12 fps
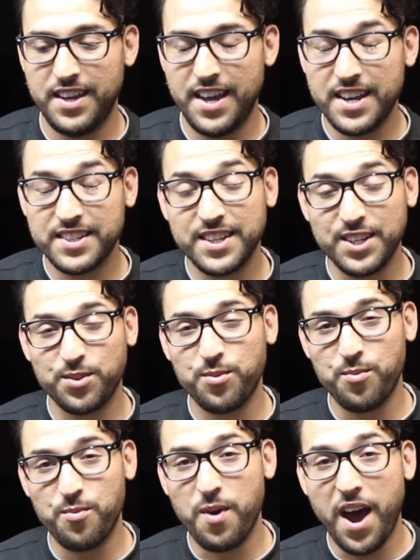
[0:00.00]
excess
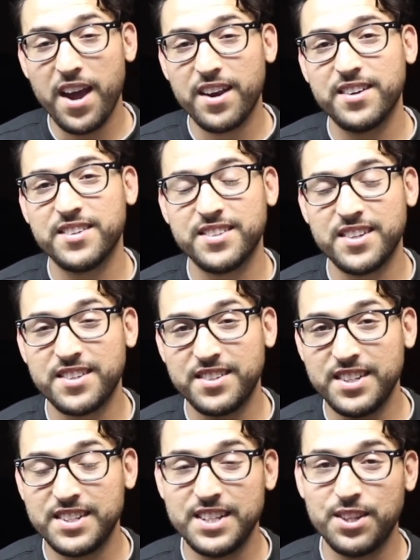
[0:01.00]
wires that
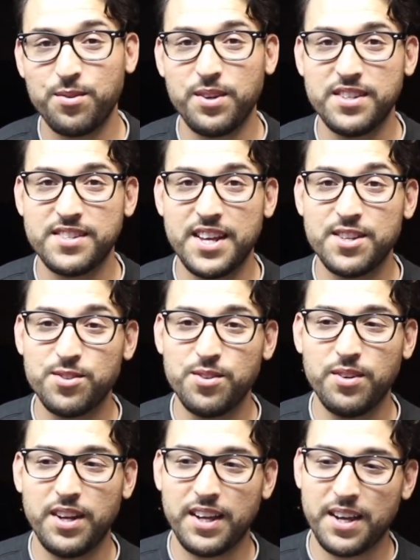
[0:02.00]
Zt3 sends
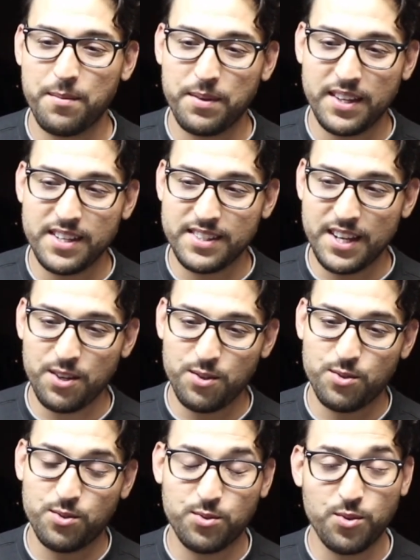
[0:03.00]
you. Like, I mean, they send
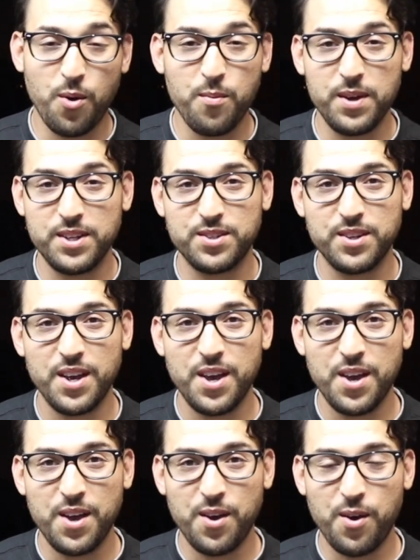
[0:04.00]
you so much
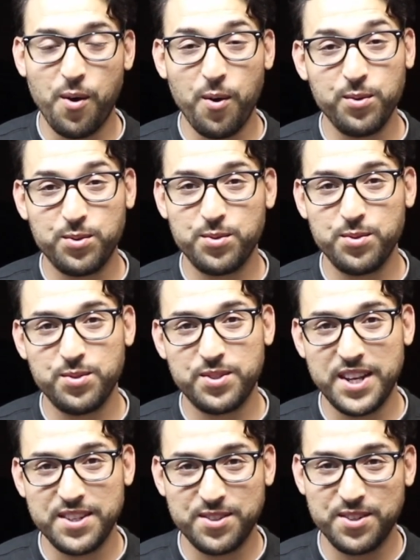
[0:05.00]
O2
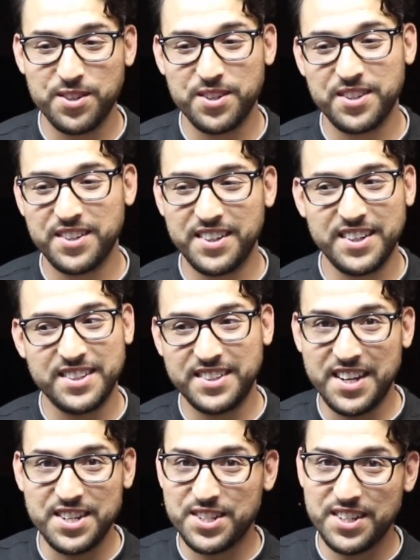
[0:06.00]
sensor
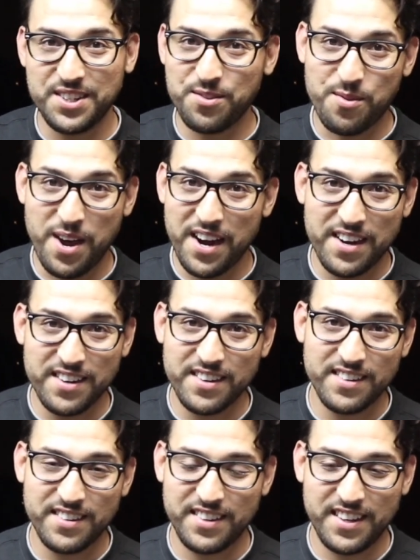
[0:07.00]
extension
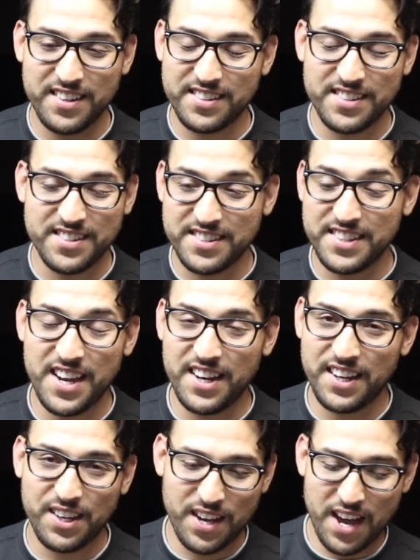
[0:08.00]
wire that it's
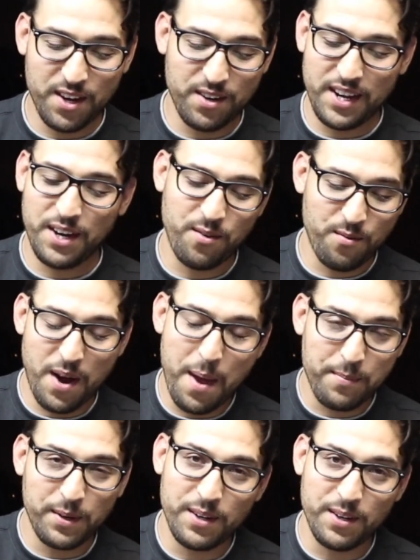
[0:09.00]
insane. Like, I had to like
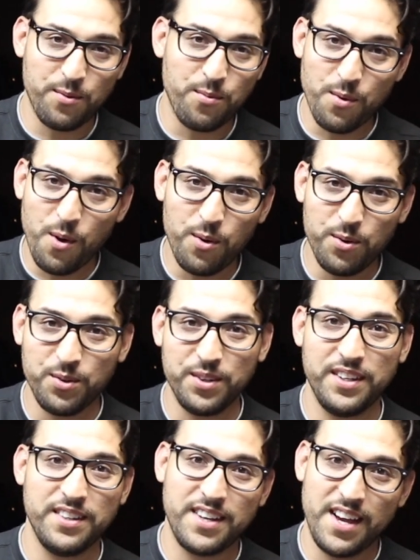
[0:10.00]
wrap it in a roll
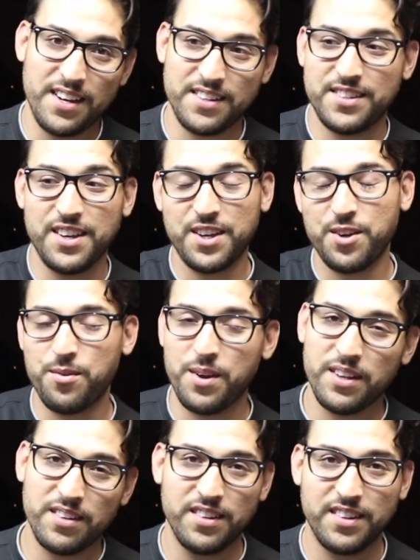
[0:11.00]
and kind of tuck it
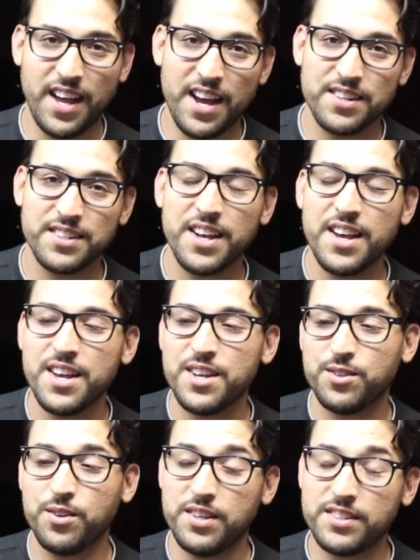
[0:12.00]
away under the dash.
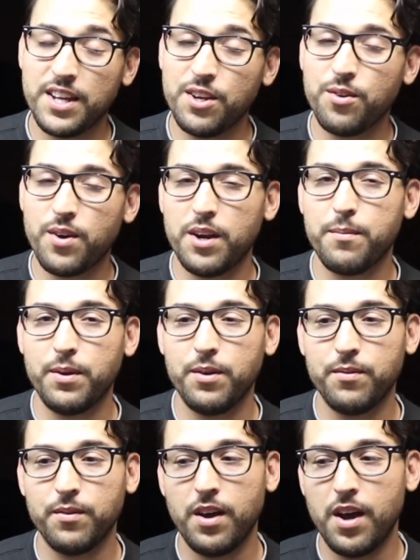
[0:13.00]
So they send you quite a bit of